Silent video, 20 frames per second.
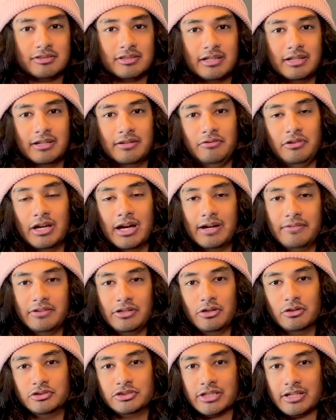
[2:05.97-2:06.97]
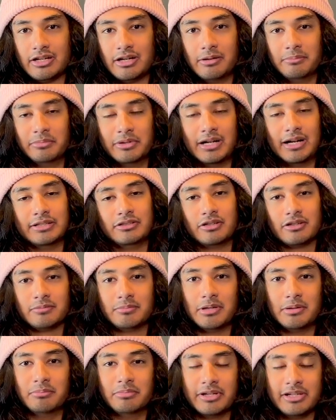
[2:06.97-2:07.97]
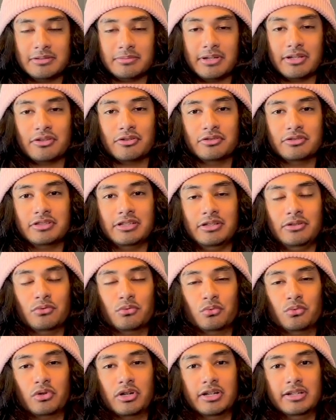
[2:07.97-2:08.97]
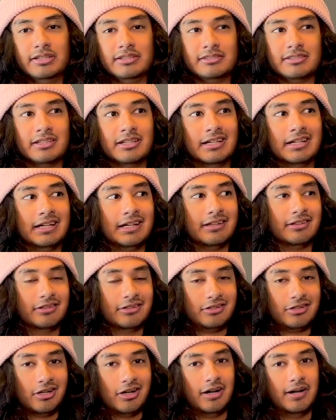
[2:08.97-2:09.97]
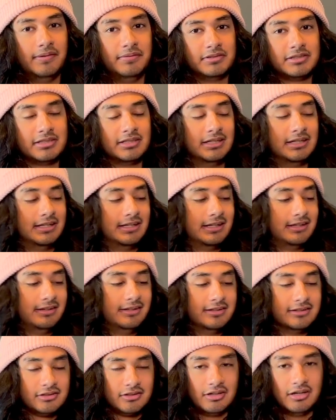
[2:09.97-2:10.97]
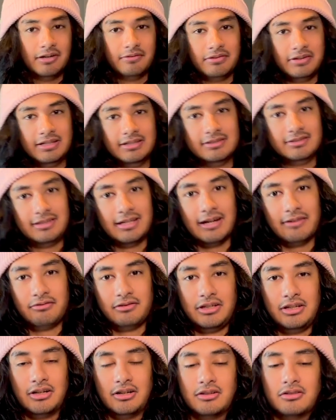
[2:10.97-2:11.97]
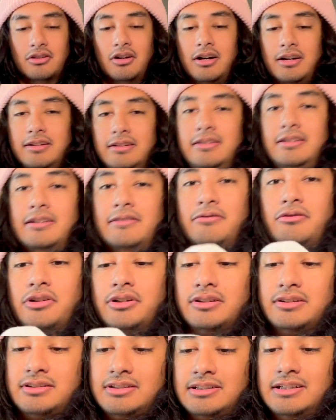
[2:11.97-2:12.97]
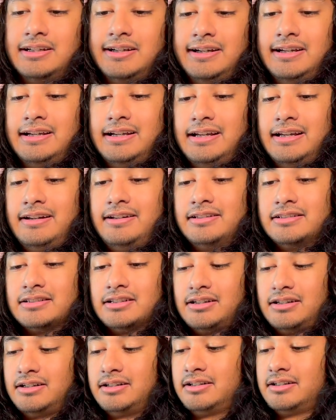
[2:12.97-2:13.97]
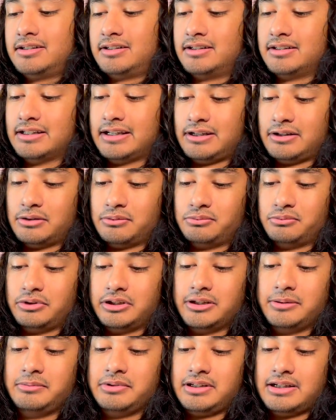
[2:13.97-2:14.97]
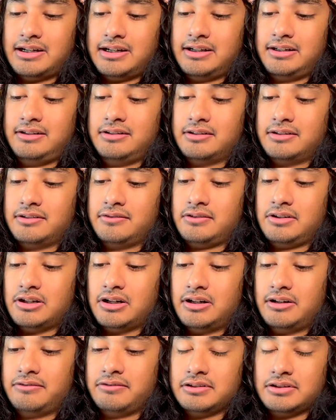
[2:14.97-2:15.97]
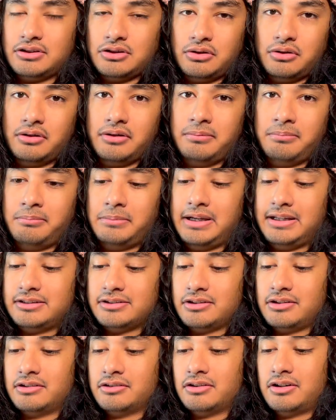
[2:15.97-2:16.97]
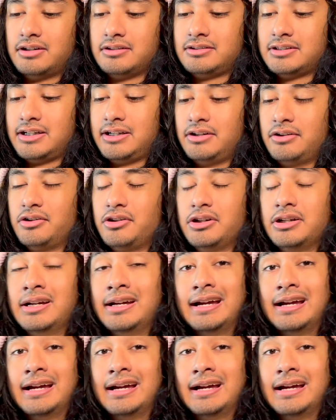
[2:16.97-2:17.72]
that, if you haven't, go check it out, but I talked about Blinks by 13, was the cuffs. This cuff is definitely a lot different. It is like a ribbed kind of cuff, so it makes it a lot tighter.